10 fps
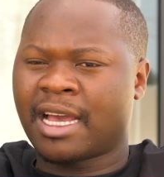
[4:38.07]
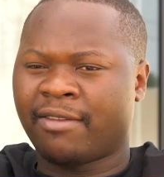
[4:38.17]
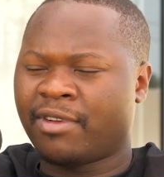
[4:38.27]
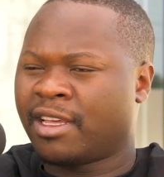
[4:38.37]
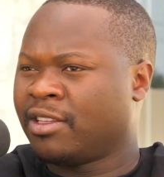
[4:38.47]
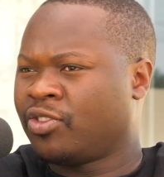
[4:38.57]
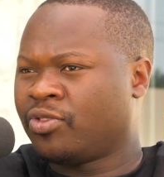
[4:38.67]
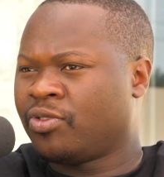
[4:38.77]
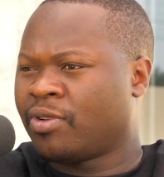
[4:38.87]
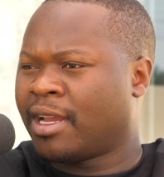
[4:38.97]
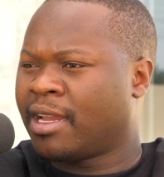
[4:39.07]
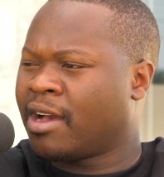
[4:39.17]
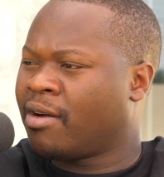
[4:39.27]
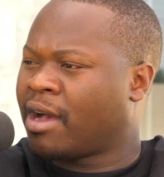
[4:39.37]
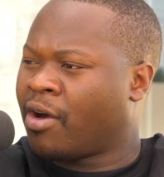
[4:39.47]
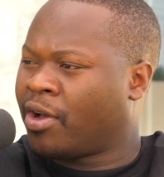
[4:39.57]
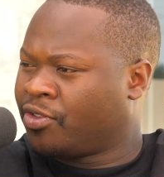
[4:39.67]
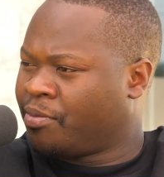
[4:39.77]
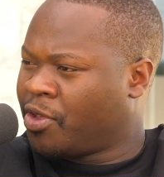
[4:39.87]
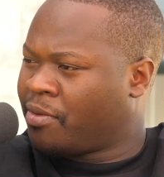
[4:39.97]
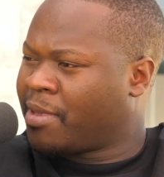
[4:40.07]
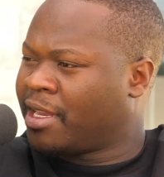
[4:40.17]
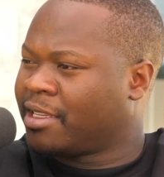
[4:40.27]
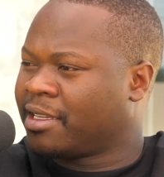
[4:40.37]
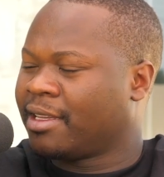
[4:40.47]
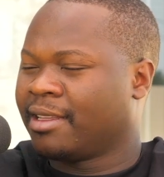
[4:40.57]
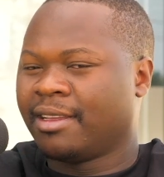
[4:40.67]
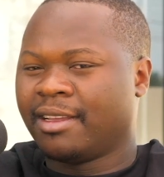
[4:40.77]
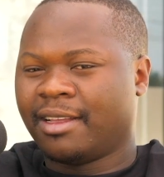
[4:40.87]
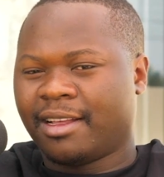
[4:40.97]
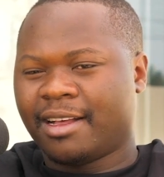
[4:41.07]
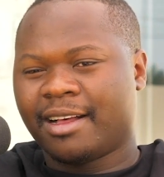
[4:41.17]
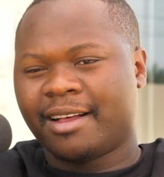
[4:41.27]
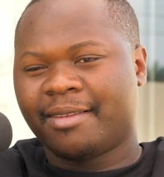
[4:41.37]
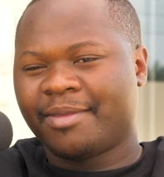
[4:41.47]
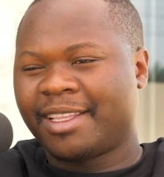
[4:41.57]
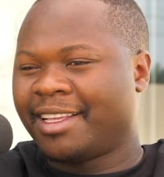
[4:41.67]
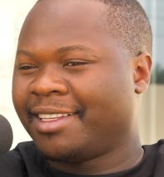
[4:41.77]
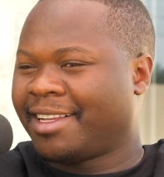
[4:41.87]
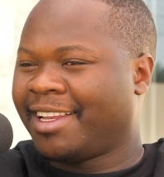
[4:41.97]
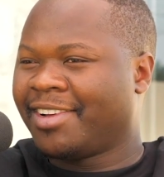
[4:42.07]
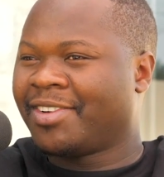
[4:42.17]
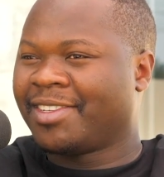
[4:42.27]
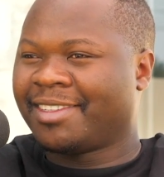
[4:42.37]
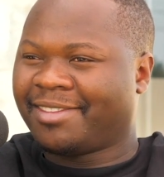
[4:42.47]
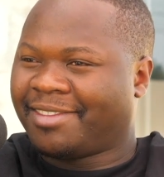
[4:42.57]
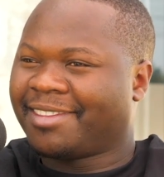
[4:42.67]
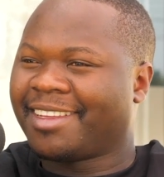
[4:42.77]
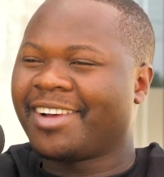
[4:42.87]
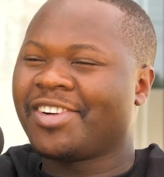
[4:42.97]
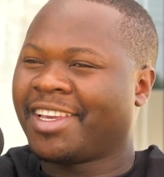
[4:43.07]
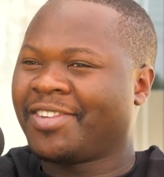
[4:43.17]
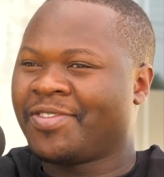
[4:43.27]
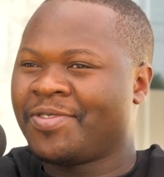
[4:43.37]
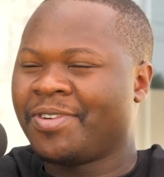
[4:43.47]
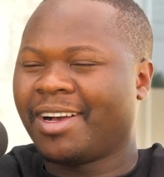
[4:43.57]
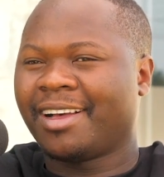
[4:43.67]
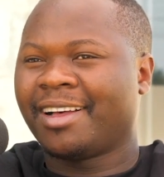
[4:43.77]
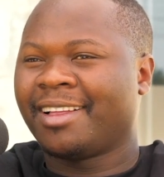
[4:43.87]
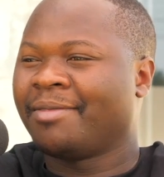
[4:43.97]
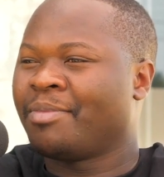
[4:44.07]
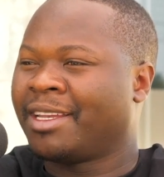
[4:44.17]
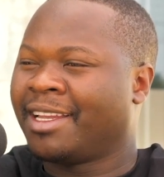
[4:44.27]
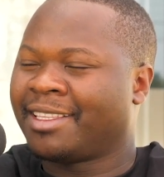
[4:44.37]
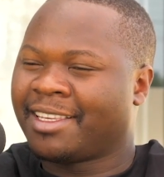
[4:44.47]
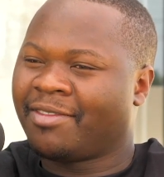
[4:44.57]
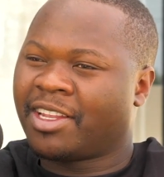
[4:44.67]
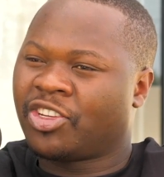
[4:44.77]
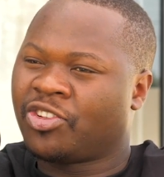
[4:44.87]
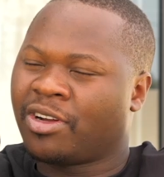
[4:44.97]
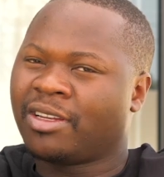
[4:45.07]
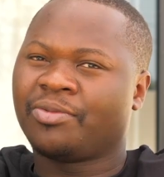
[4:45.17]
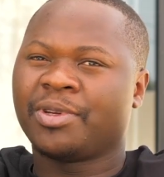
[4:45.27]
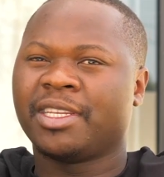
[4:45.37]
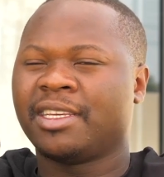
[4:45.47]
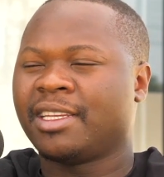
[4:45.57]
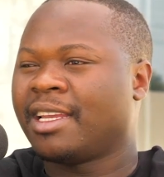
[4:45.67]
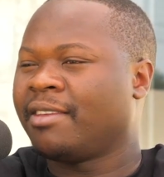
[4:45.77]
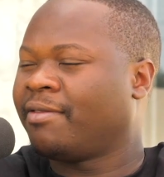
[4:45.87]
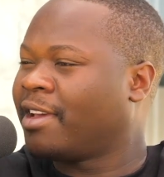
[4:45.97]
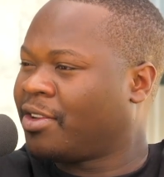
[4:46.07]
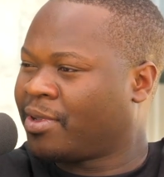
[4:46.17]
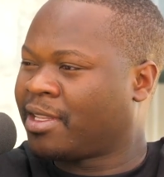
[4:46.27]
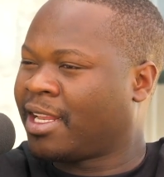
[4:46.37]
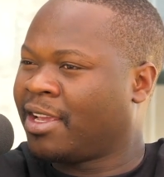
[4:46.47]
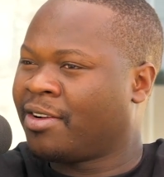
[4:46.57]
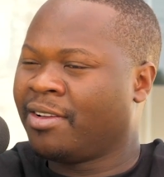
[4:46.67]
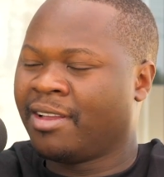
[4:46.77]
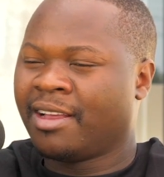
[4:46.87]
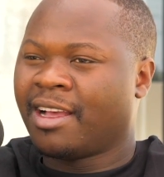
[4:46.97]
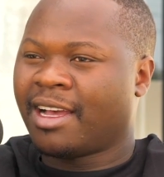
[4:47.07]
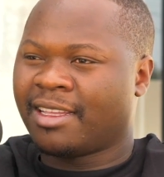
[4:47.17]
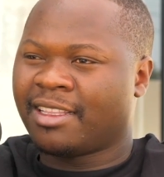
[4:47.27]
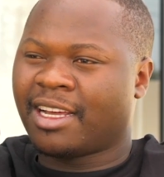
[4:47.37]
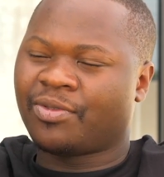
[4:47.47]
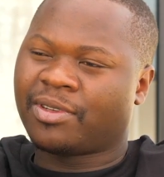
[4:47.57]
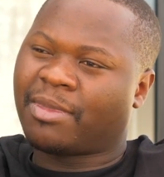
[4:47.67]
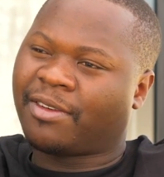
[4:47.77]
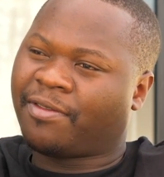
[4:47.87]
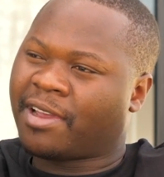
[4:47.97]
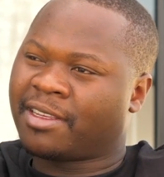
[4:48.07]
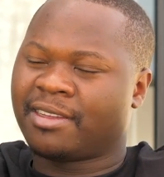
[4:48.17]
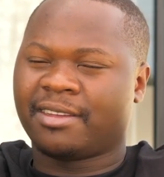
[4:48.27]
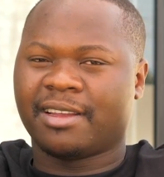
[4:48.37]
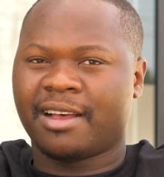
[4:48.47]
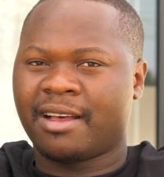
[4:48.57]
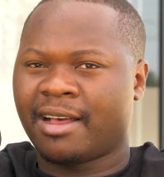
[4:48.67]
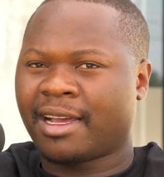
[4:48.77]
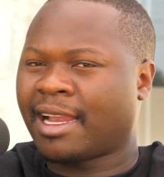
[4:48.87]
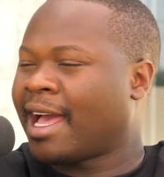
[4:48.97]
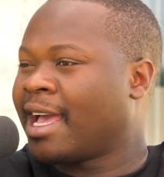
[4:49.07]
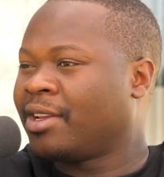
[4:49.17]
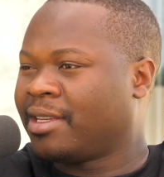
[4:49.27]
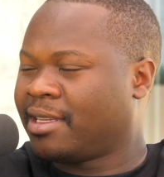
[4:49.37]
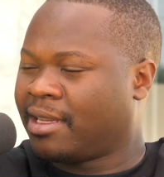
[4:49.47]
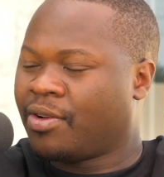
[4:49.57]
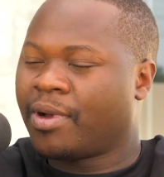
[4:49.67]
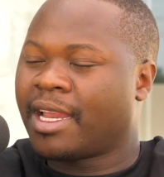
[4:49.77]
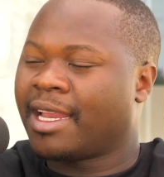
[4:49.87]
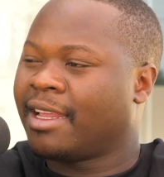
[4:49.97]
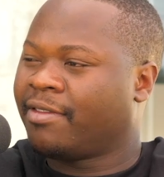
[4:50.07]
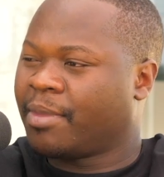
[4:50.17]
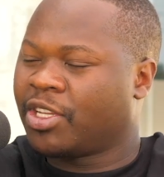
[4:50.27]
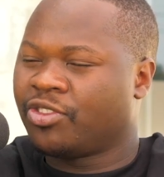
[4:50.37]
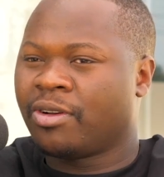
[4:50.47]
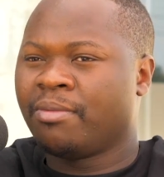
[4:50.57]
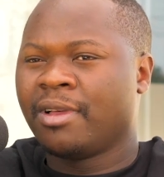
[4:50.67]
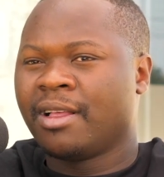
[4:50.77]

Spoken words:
I have nothing to do right now. I want to be your manager. And then Cleo was, okay, cool, but let's give it a shot. We did an event with Cleo. I think that was my first client when I left my job.